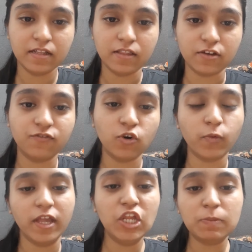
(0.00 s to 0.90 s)
Therefore,
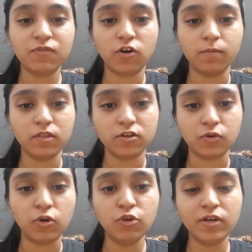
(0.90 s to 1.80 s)
when you're performing the
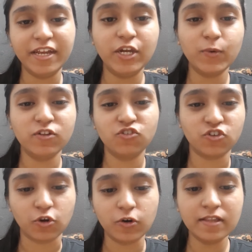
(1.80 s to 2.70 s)
role, you need to
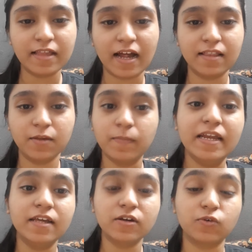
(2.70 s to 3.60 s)
ensure that the
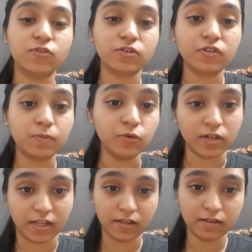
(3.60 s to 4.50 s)
meeting goes on smoothly.